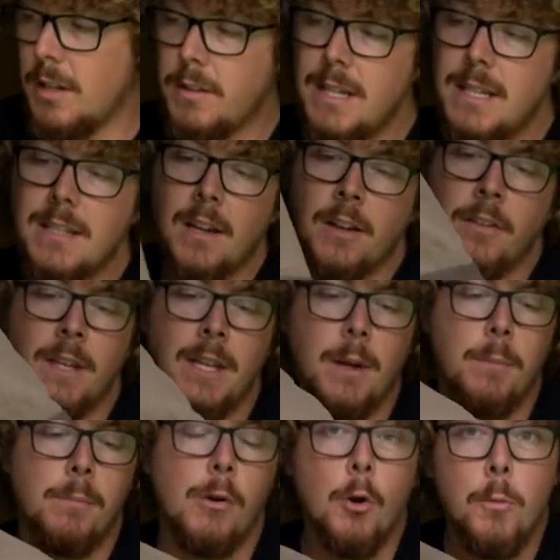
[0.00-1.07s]
Now these are the
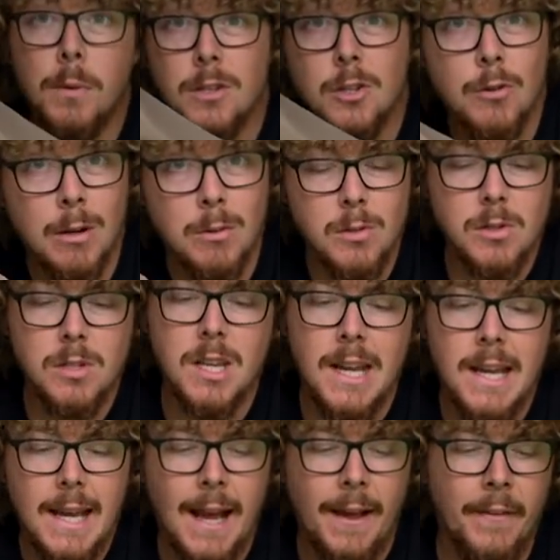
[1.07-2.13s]
Propus trousers,
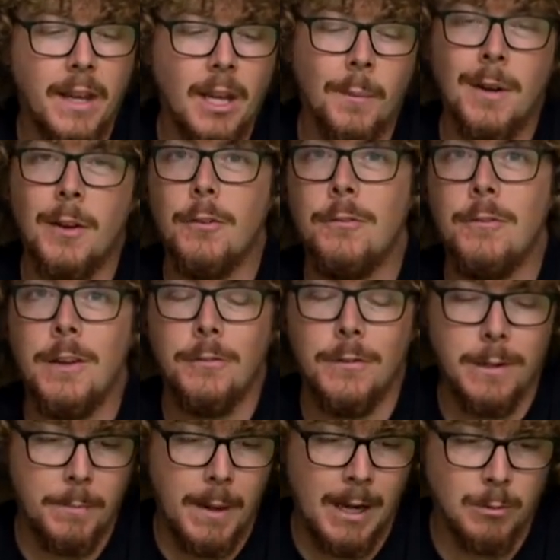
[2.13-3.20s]
and they come in at
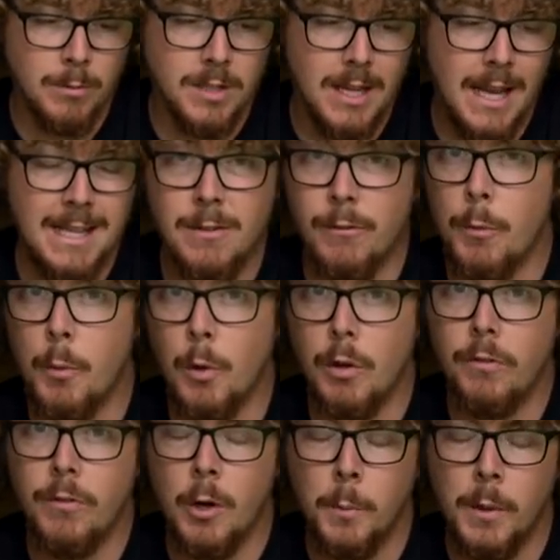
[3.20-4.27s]
fifty pounds as of the point
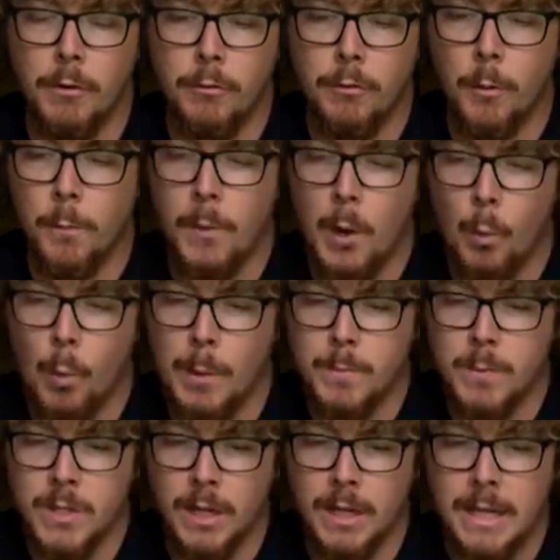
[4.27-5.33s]
of filming from their
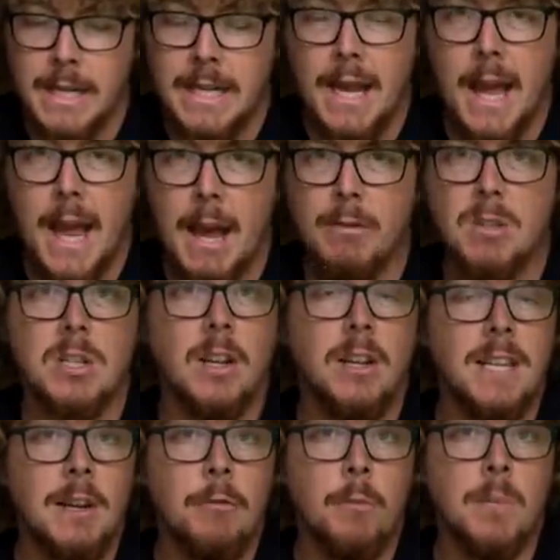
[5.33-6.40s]
website. Ever so
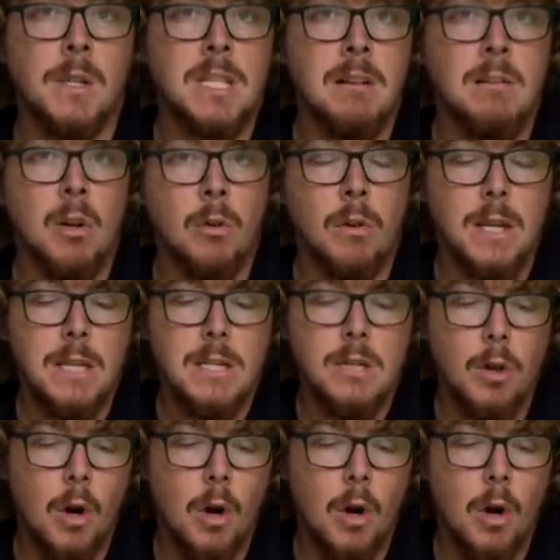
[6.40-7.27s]
slightly different material on these.